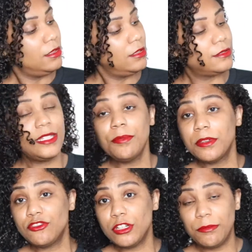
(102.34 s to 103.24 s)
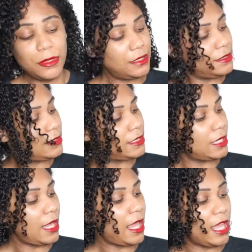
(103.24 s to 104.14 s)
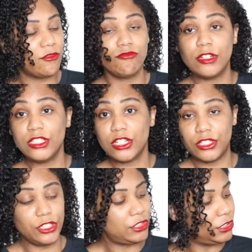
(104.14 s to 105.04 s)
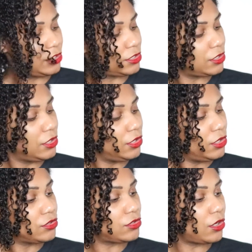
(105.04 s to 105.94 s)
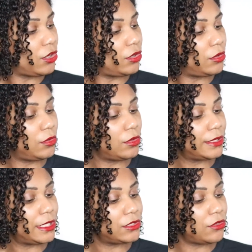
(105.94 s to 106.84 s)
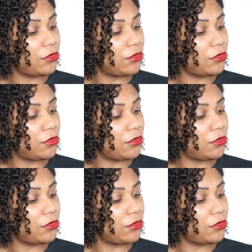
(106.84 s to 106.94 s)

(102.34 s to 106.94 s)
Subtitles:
deep treatments, and rich conditioners. So let's go